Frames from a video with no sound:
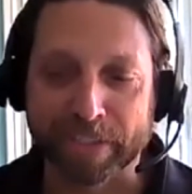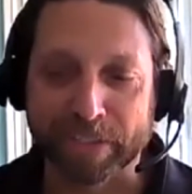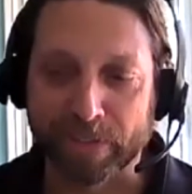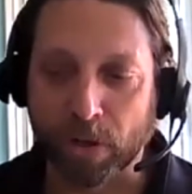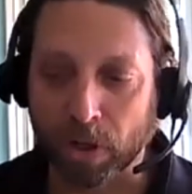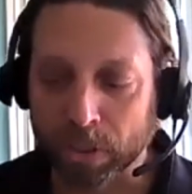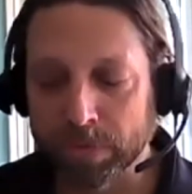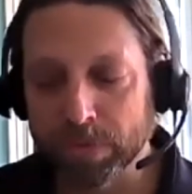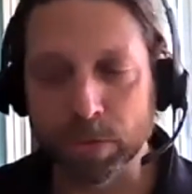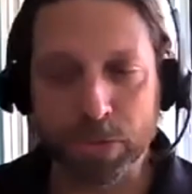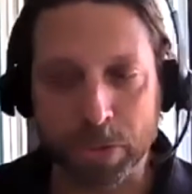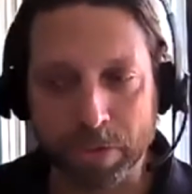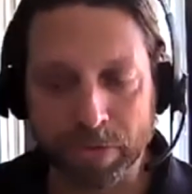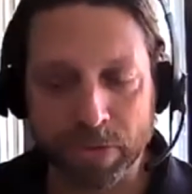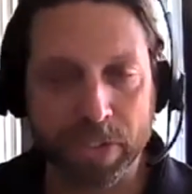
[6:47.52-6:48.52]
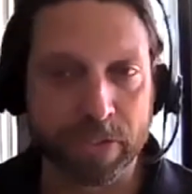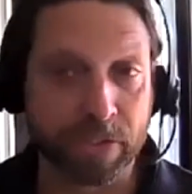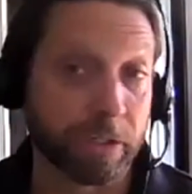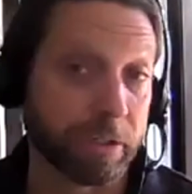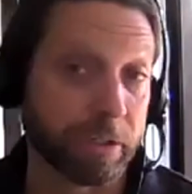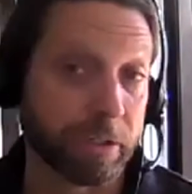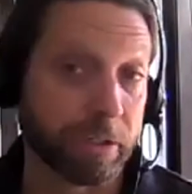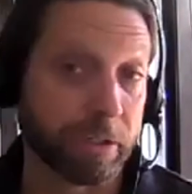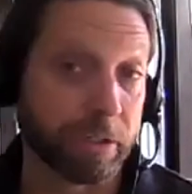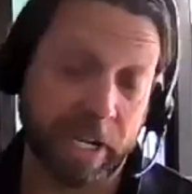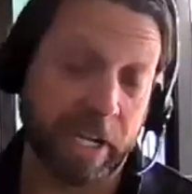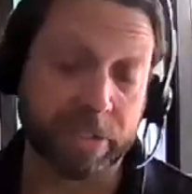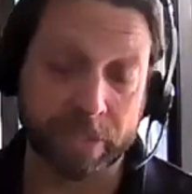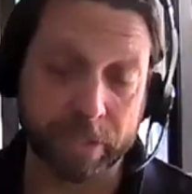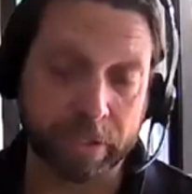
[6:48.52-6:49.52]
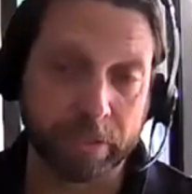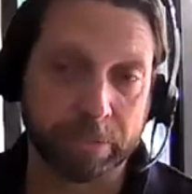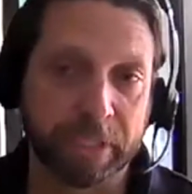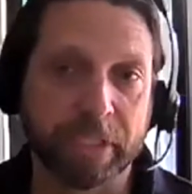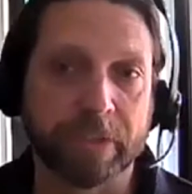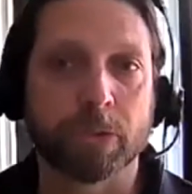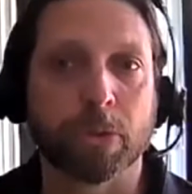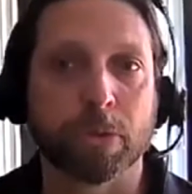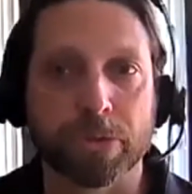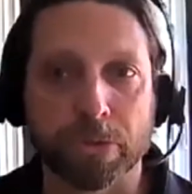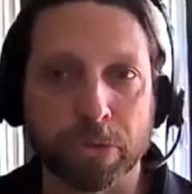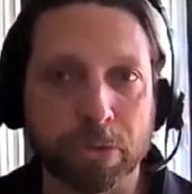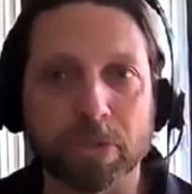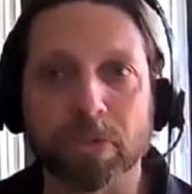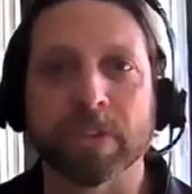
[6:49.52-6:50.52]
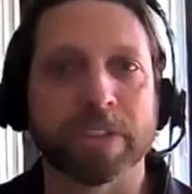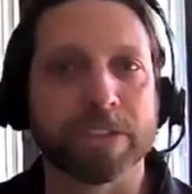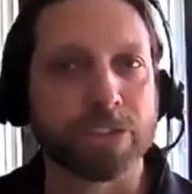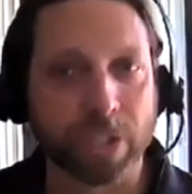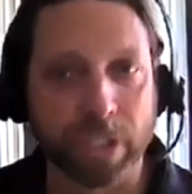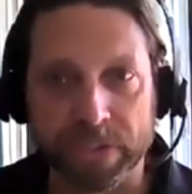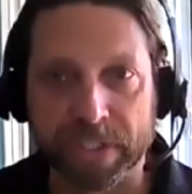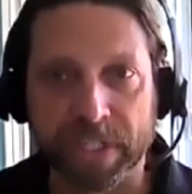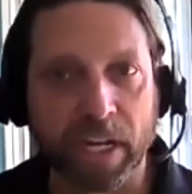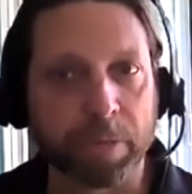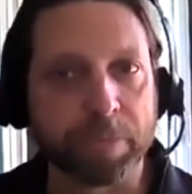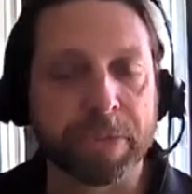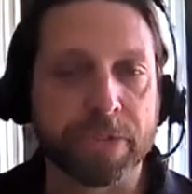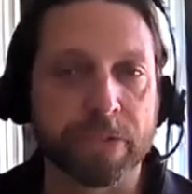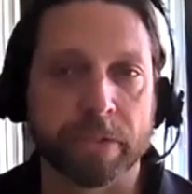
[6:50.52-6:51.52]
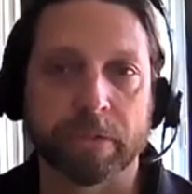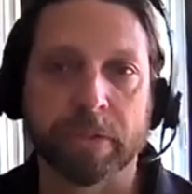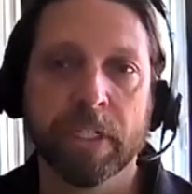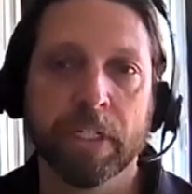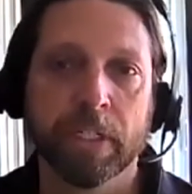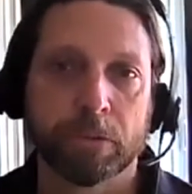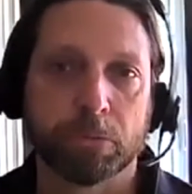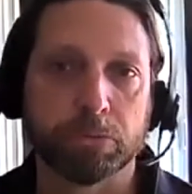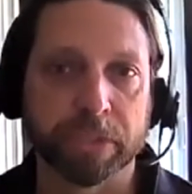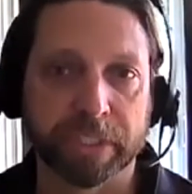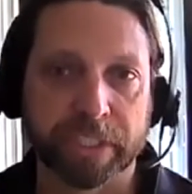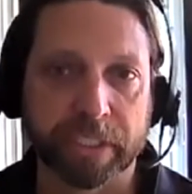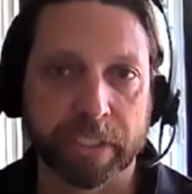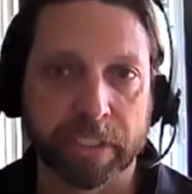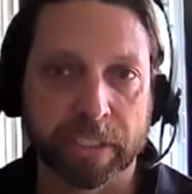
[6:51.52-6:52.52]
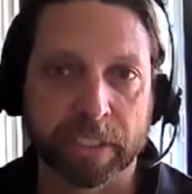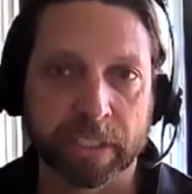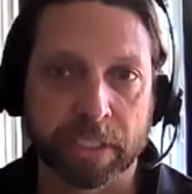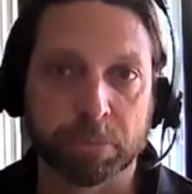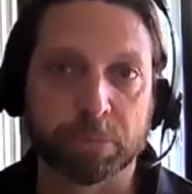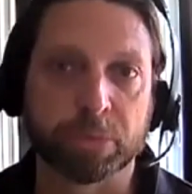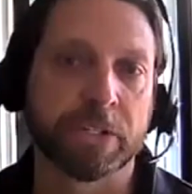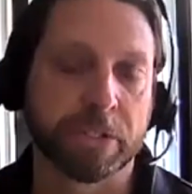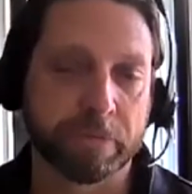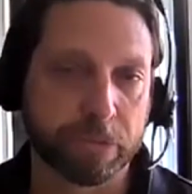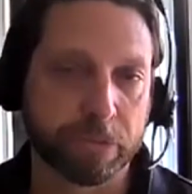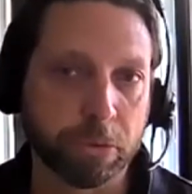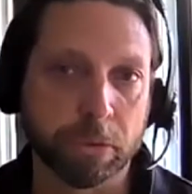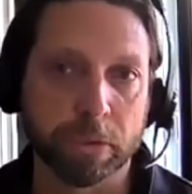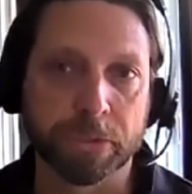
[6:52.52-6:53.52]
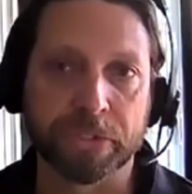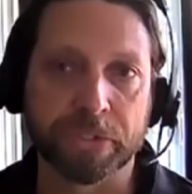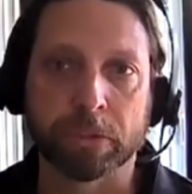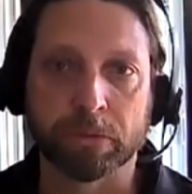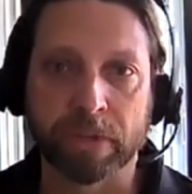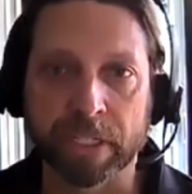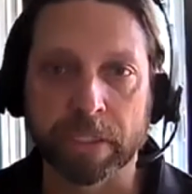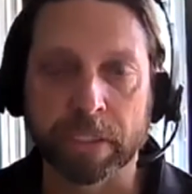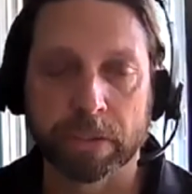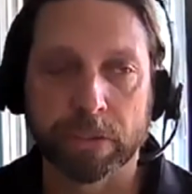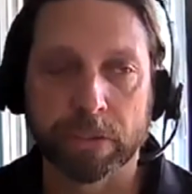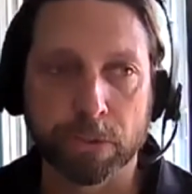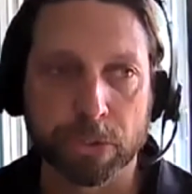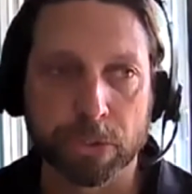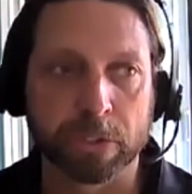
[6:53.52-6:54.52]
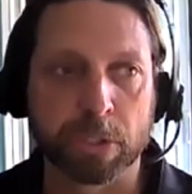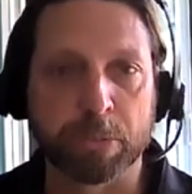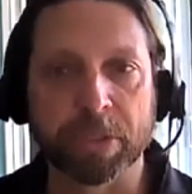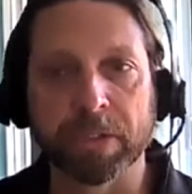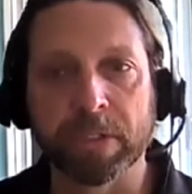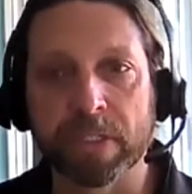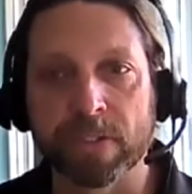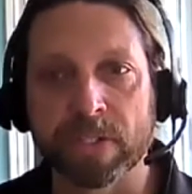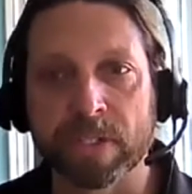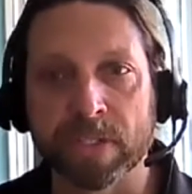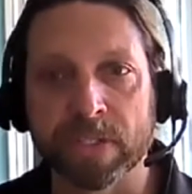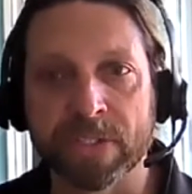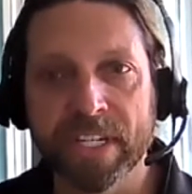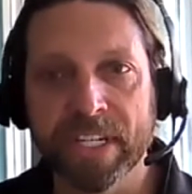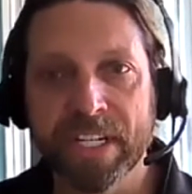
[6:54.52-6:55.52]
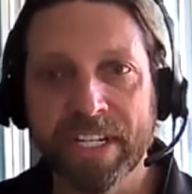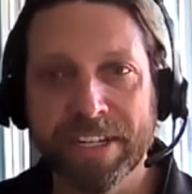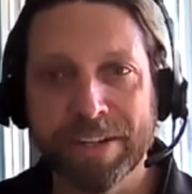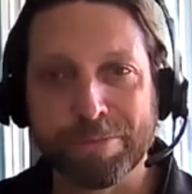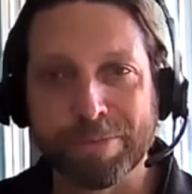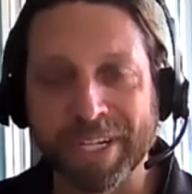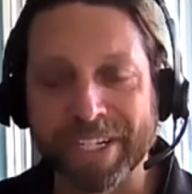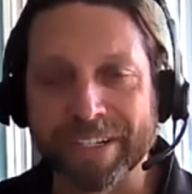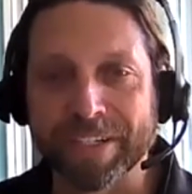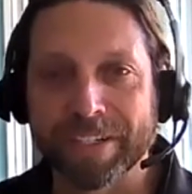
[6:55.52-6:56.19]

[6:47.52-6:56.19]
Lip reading: all of those services are fantastic. I mean, of course, Google and Transit app, these are really impressive tools and great user experiences. But